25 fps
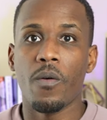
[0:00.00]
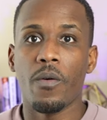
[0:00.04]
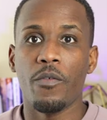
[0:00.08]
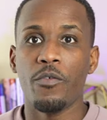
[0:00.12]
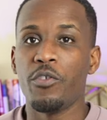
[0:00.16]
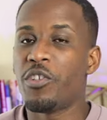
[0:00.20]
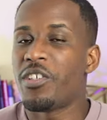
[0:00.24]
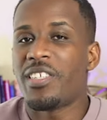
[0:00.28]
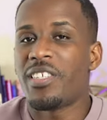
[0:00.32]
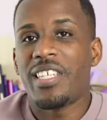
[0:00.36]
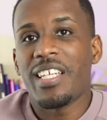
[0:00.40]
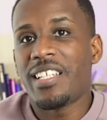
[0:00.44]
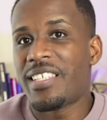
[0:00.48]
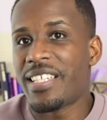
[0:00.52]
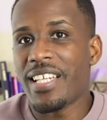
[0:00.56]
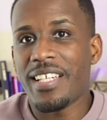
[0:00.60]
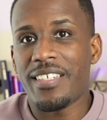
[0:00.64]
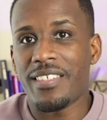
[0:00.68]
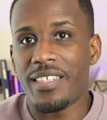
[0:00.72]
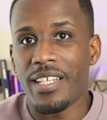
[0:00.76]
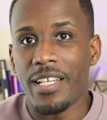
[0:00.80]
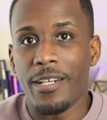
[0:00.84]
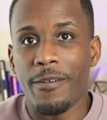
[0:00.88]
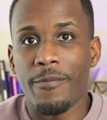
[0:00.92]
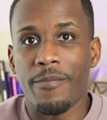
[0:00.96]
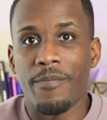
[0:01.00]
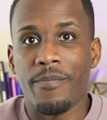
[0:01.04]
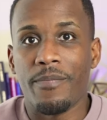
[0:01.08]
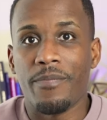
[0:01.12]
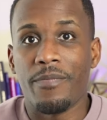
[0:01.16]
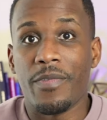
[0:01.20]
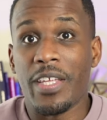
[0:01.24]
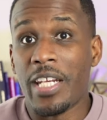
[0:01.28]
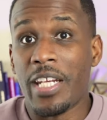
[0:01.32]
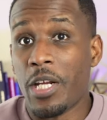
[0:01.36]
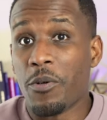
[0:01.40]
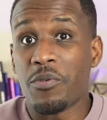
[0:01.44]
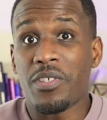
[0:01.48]
just existing.
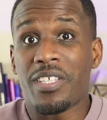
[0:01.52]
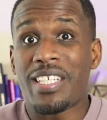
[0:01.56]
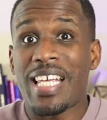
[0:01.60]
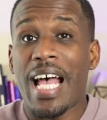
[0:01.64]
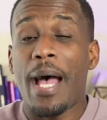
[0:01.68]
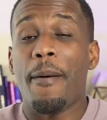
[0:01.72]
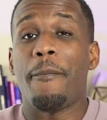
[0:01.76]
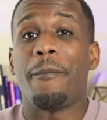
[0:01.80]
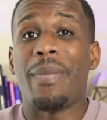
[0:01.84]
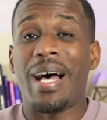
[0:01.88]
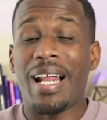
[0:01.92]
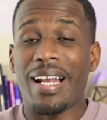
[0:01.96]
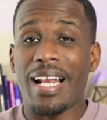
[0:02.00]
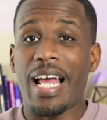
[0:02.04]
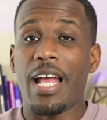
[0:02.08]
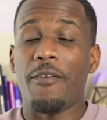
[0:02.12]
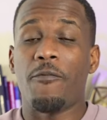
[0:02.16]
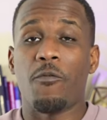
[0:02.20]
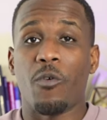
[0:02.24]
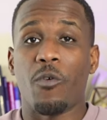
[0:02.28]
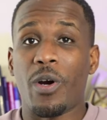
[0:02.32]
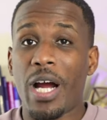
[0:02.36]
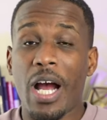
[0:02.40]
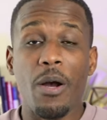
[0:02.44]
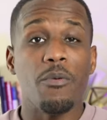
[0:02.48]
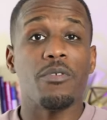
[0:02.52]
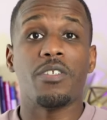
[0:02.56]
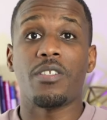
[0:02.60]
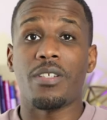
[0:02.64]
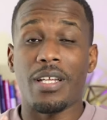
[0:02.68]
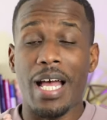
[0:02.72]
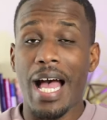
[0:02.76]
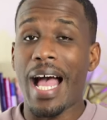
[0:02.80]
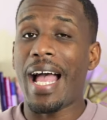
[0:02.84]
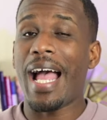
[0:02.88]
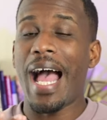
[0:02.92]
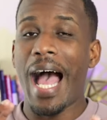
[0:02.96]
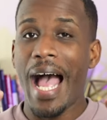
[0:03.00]
And there was a time in my life where I was
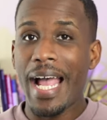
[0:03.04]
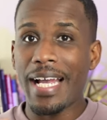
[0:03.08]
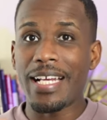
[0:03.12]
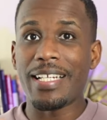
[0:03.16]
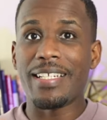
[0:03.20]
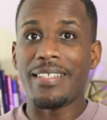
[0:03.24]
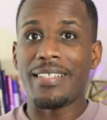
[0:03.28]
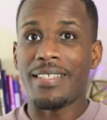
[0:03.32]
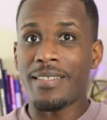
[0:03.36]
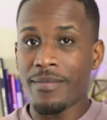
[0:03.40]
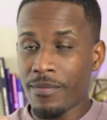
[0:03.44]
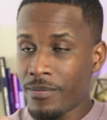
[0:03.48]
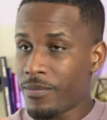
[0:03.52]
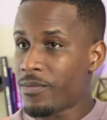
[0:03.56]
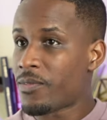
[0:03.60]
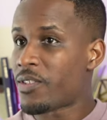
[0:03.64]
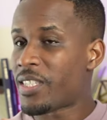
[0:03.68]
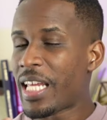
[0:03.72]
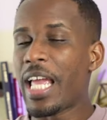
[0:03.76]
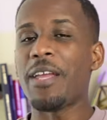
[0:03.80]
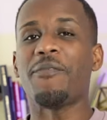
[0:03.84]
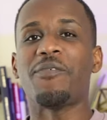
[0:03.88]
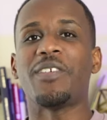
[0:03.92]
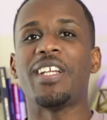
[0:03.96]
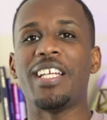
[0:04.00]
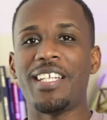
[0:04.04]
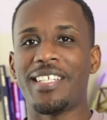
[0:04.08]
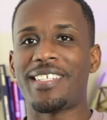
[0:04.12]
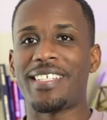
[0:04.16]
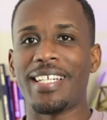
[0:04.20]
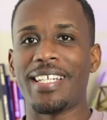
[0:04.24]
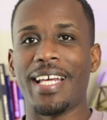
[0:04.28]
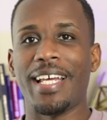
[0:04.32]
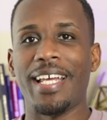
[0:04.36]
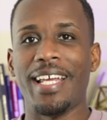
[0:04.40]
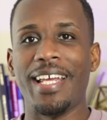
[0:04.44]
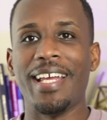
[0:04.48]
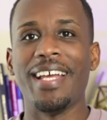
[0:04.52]
I, I could safely
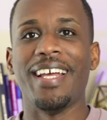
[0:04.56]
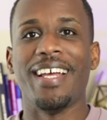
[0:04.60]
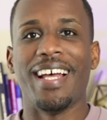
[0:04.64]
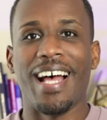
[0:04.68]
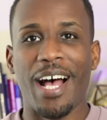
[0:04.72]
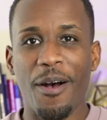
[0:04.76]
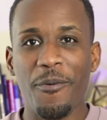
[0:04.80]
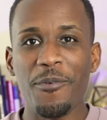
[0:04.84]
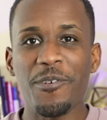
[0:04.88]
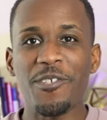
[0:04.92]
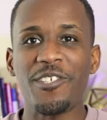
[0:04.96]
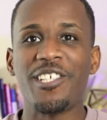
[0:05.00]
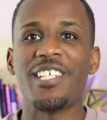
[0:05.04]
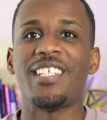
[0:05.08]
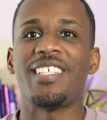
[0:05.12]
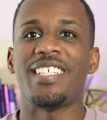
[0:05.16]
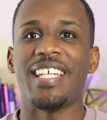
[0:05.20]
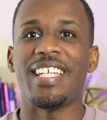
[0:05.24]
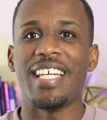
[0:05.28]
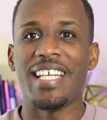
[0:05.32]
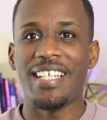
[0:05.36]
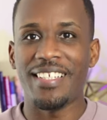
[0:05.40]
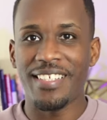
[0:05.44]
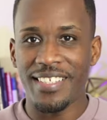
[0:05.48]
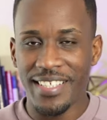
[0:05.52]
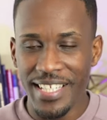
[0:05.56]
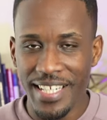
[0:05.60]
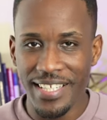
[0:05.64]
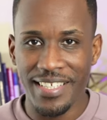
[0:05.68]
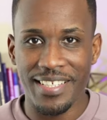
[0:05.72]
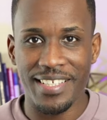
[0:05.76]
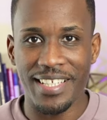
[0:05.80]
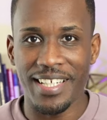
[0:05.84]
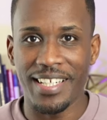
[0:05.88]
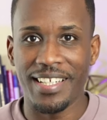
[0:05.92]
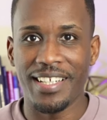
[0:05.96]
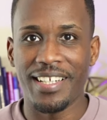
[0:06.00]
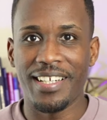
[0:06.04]
say I was just
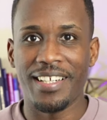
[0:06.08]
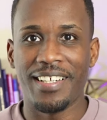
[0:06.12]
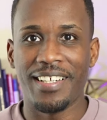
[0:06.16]
existing.